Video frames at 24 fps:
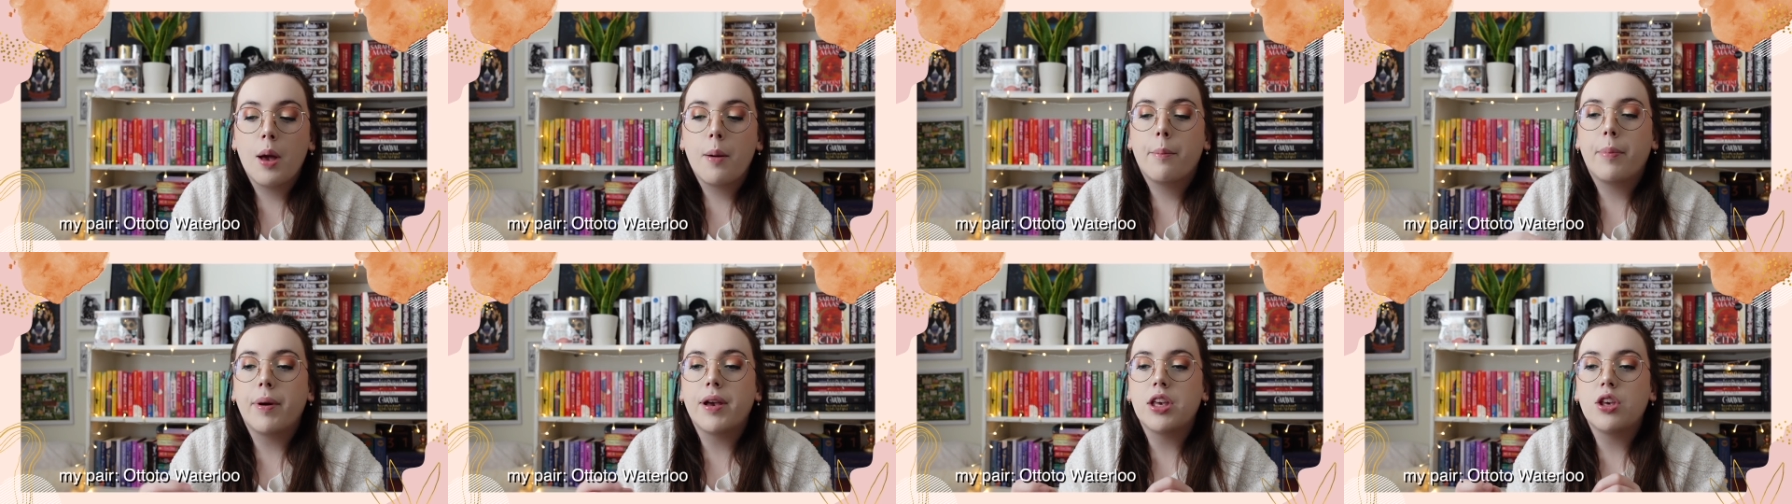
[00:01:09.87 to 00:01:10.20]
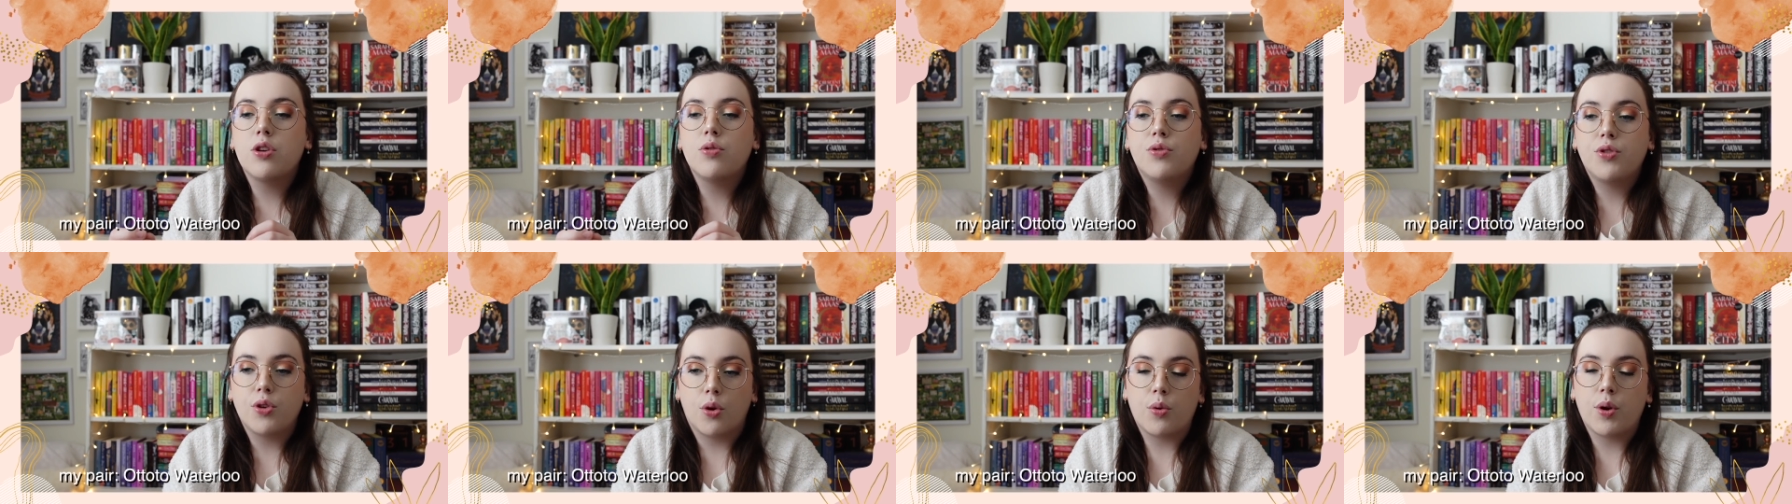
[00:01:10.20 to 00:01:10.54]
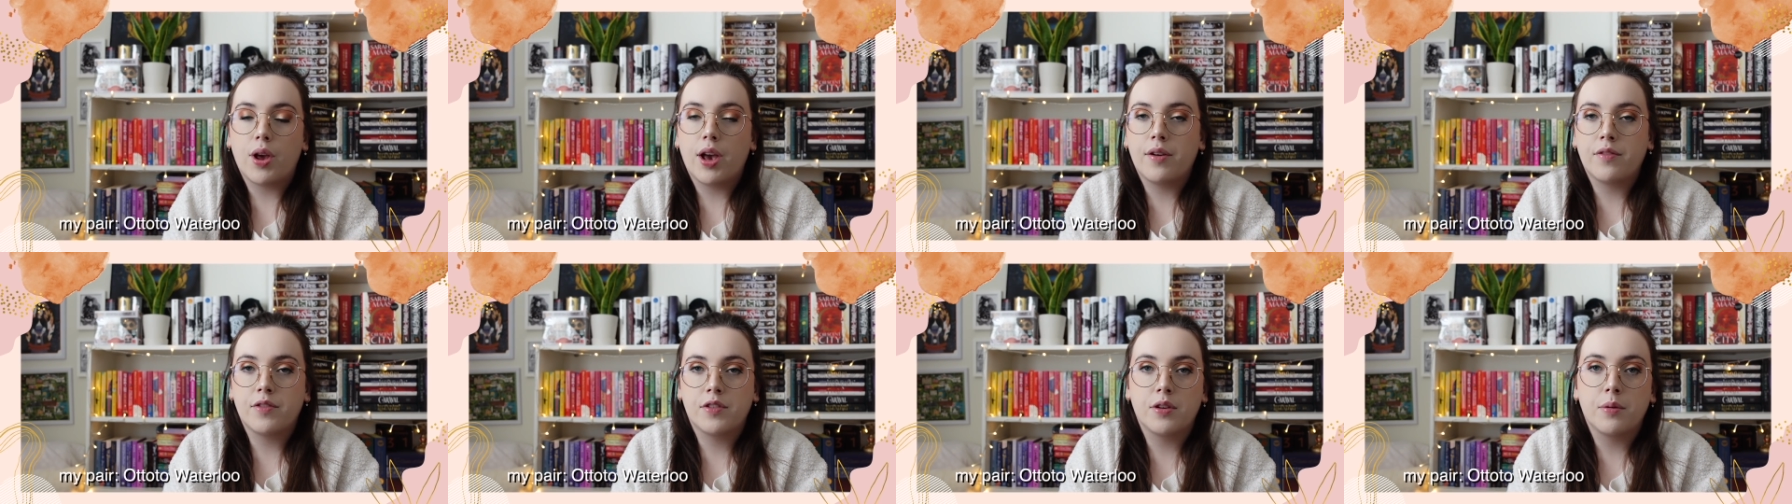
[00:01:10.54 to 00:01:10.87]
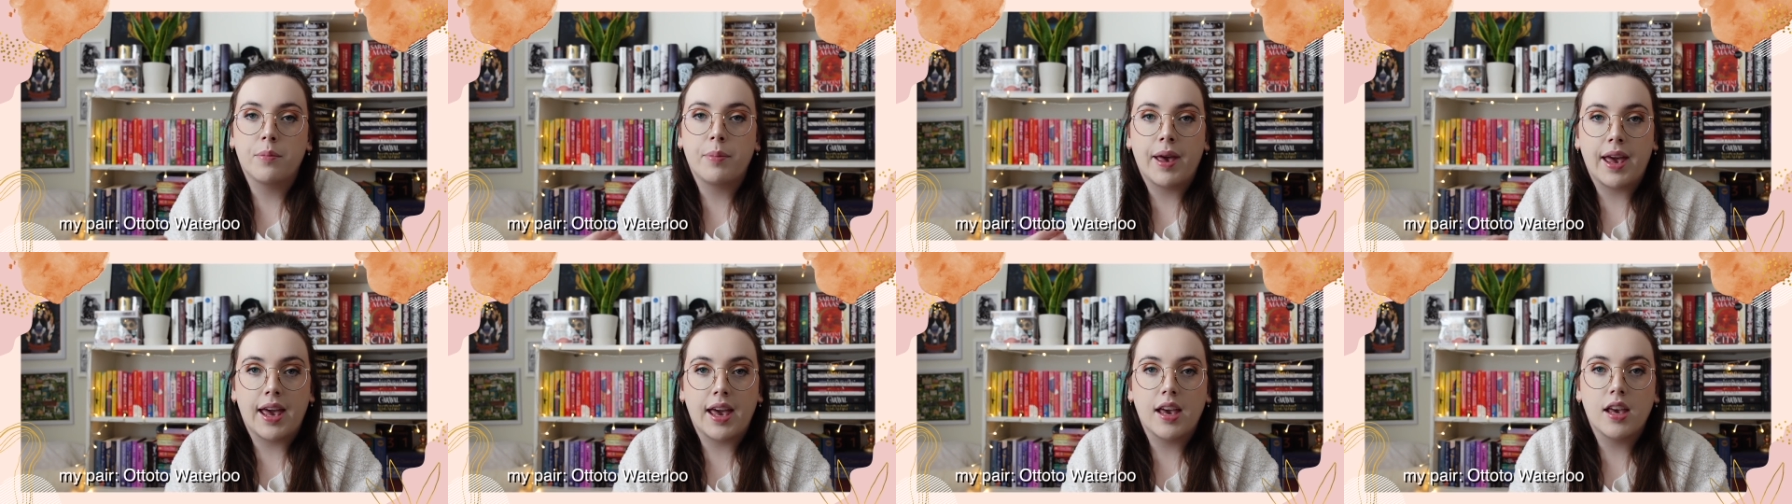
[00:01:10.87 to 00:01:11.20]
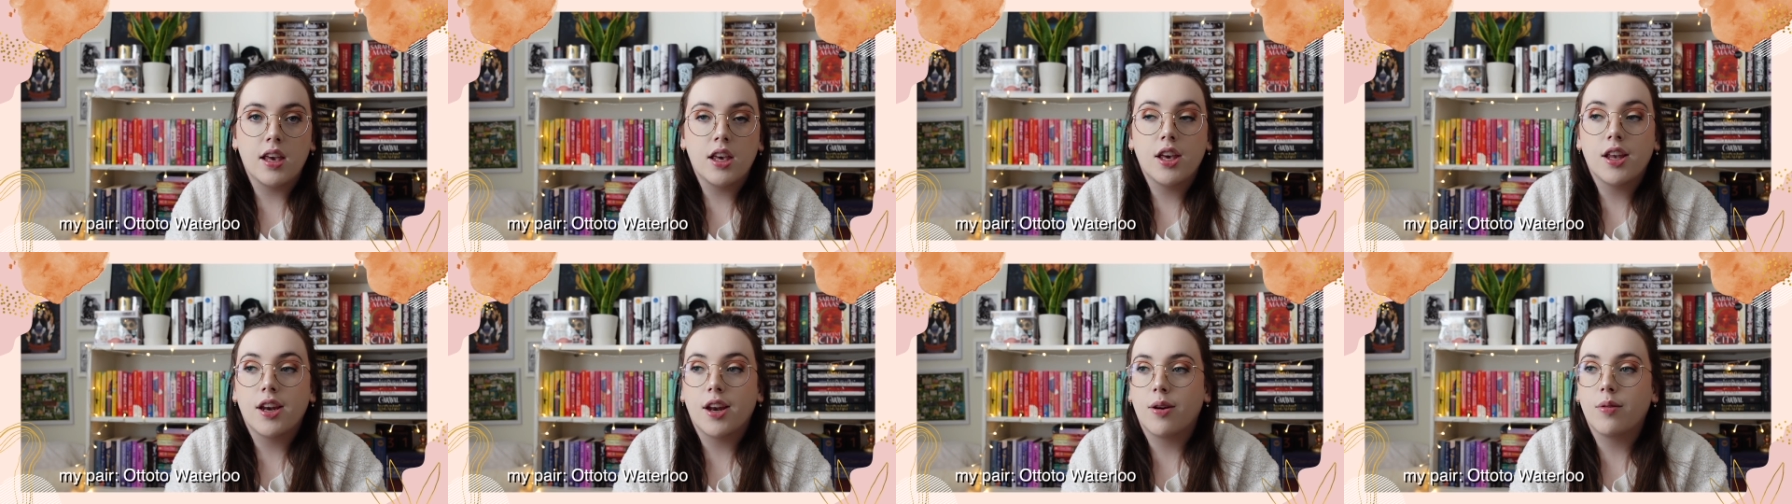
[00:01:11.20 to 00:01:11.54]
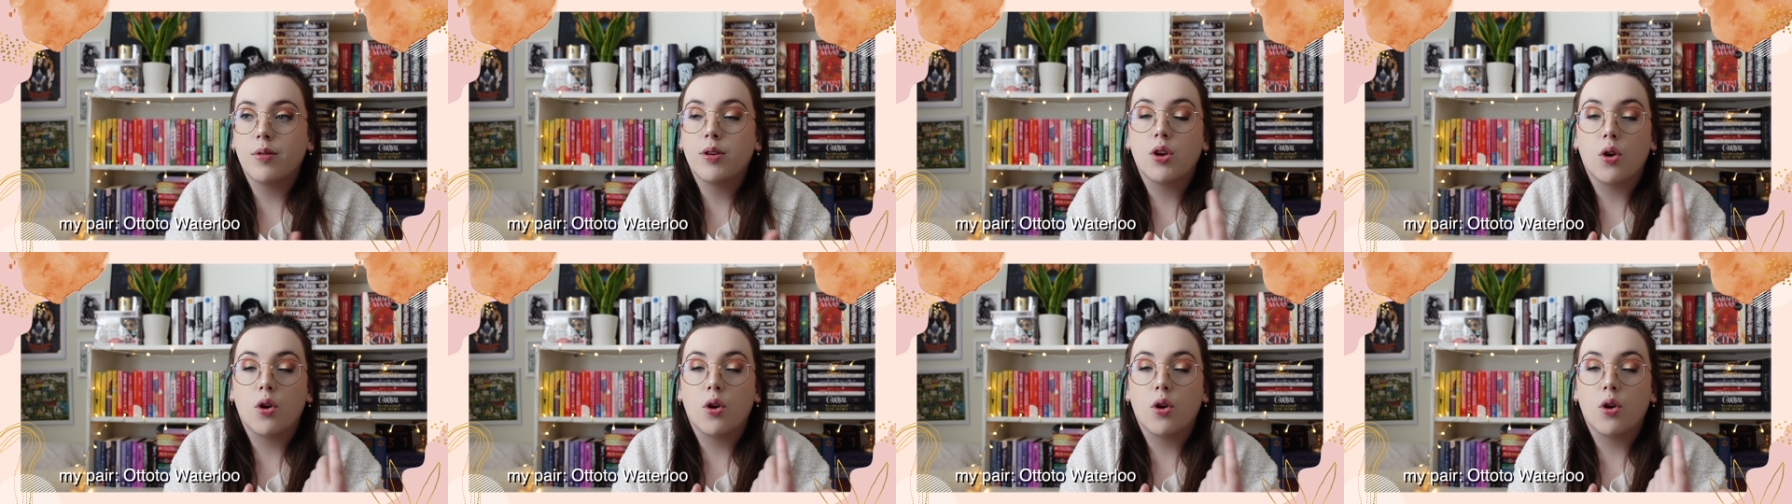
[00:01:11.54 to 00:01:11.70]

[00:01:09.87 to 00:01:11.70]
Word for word: but you don't have to pay, you know,